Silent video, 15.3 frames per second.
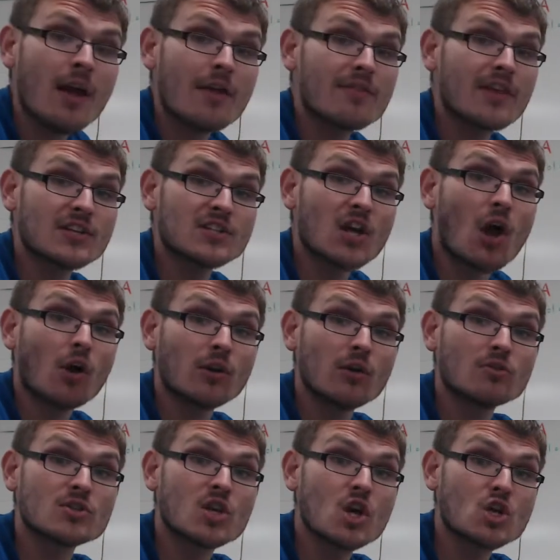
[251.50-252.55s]
the
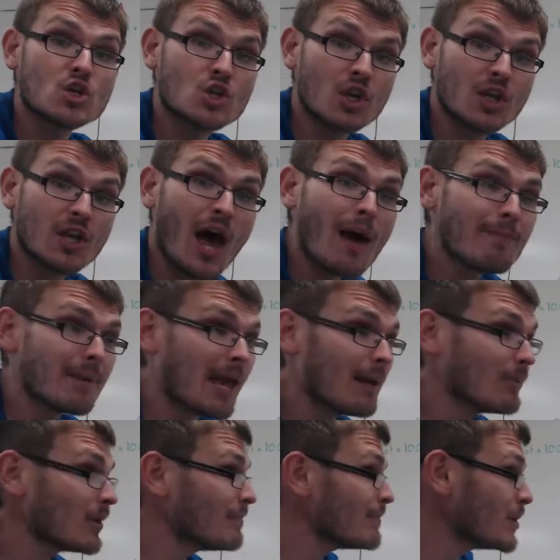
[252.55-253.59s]
solutes should not be
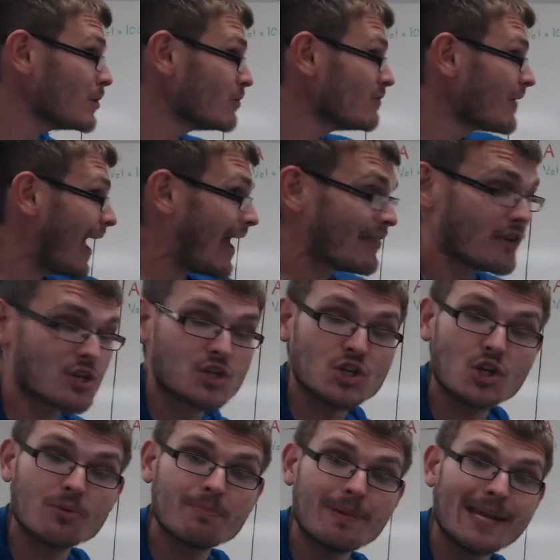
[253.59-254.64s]
able to move, and there
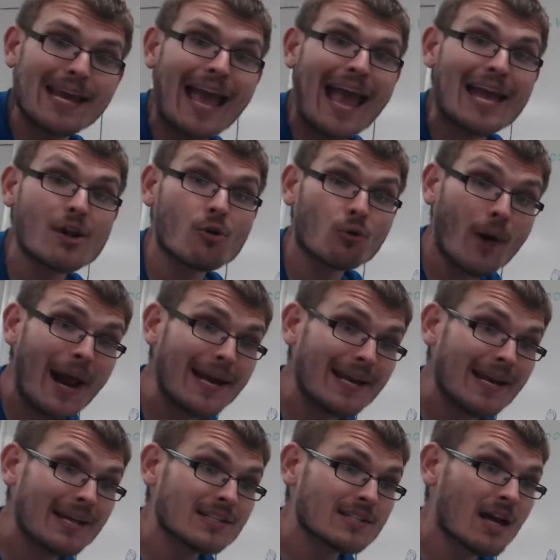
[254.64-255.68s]
should be a
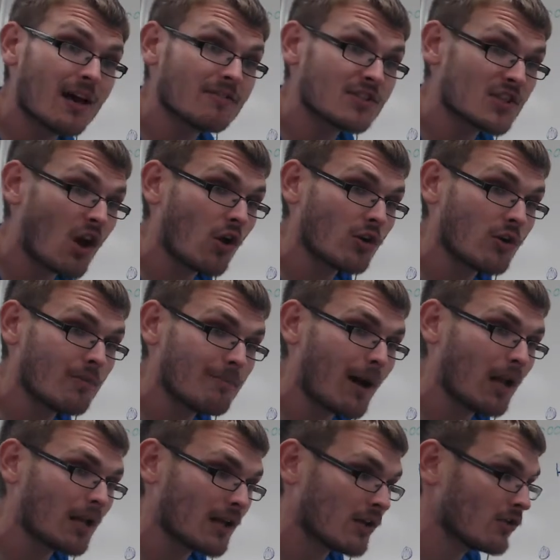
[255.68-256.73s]
gradient of solute
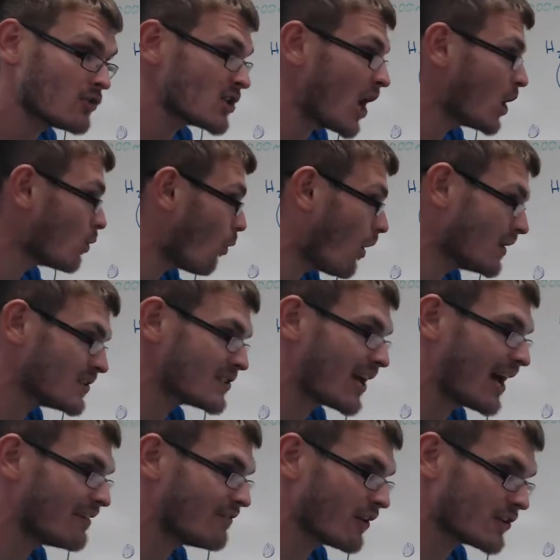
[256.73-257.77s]
molecules on one
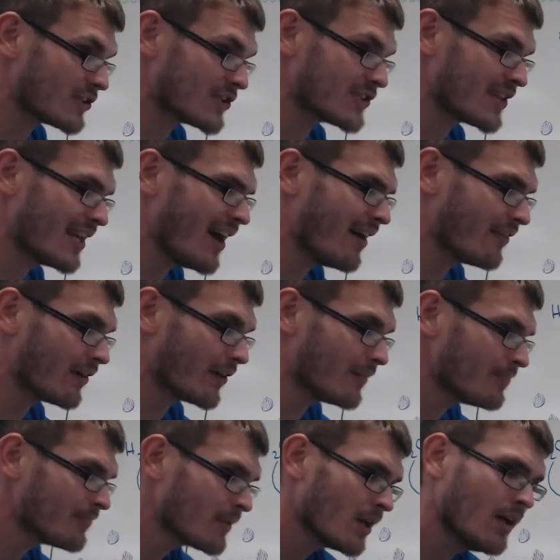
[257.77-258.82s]
side versus the other.
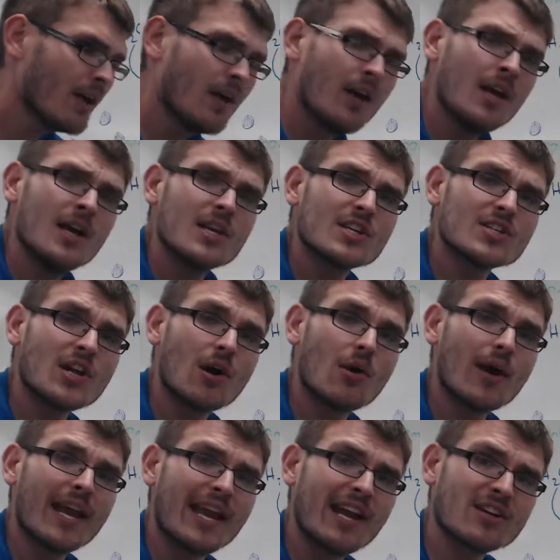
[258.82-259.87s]

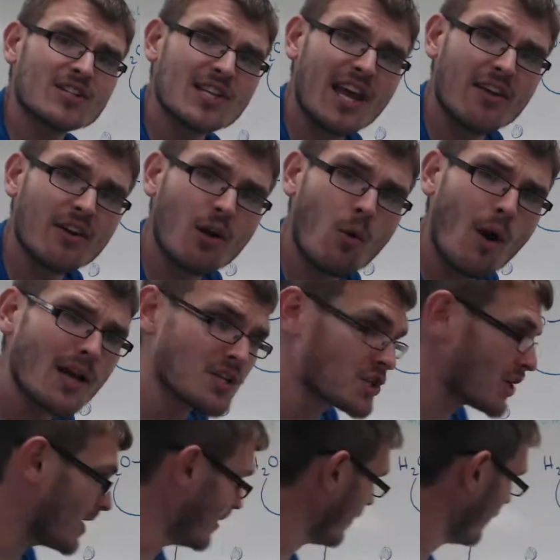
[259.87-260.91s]
So here's the other question.